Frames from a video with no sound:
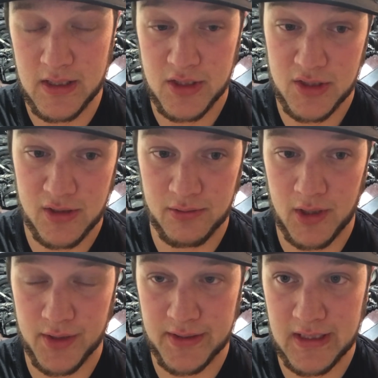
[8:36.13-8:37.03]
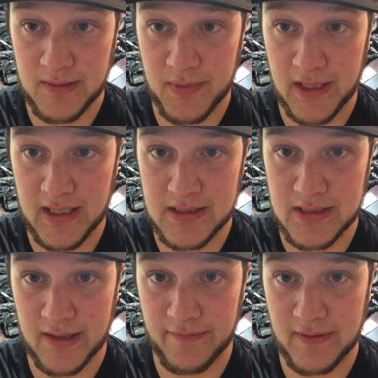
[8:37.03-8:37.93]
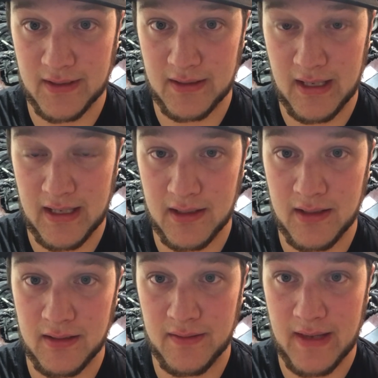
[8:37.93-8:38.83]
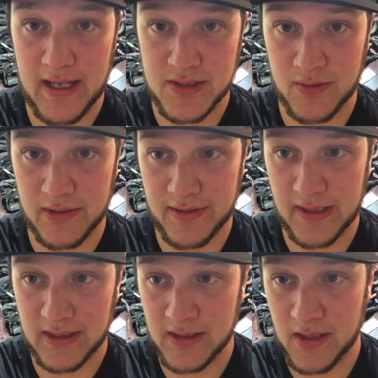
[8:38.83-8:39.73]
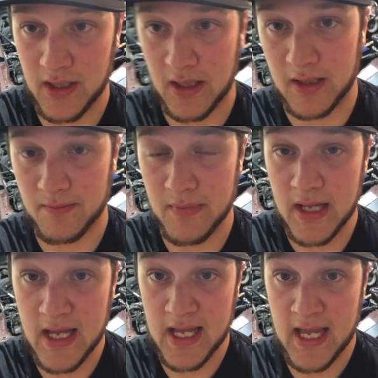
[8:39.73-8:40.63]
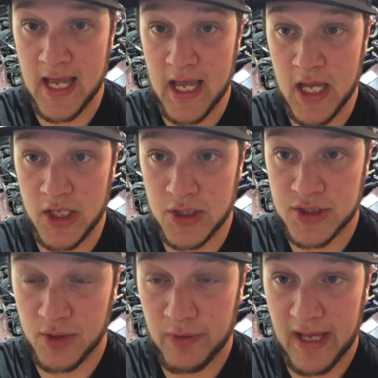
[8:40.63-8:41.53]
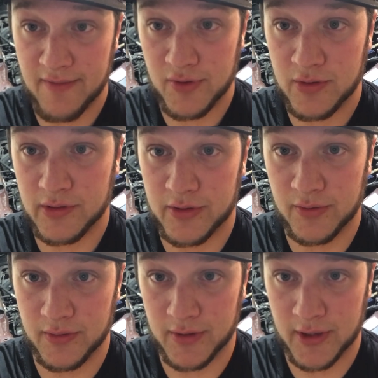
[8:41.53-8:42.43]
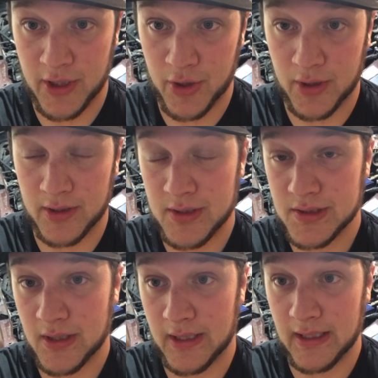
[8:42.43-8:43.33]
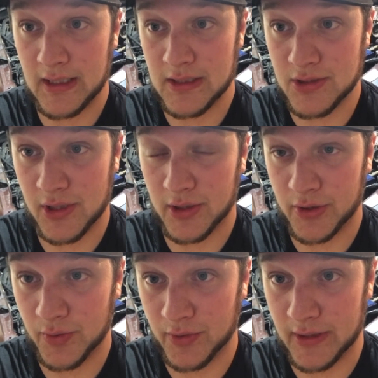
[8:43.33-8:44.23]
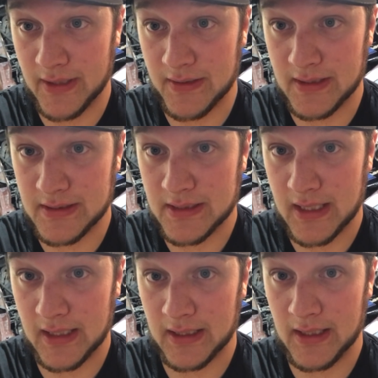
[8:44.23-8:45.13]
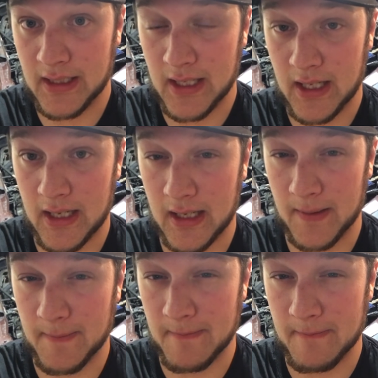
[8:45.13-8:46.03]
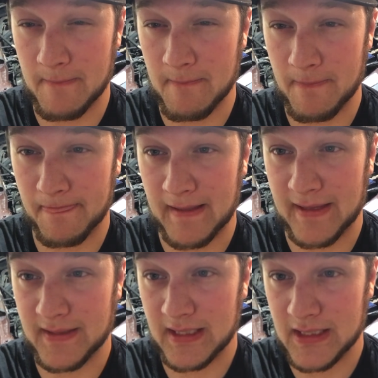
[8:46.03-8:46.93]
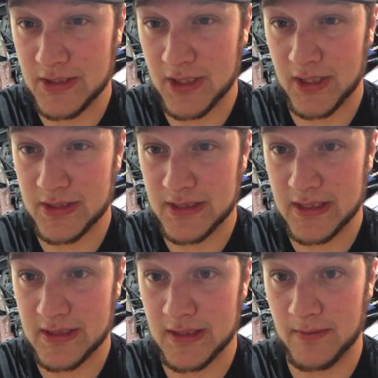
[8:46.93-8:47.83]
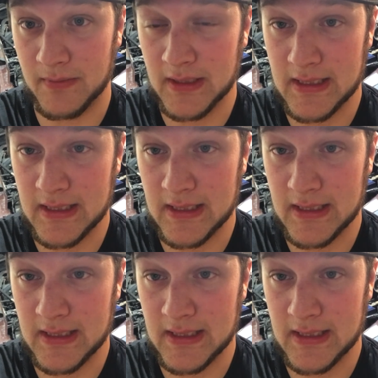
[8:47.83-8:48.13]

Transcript: you know, all the EPA stuff and that sort of thing. So we have an oil cooler, or sorry, EGR cooler in this thing, and the EGR system.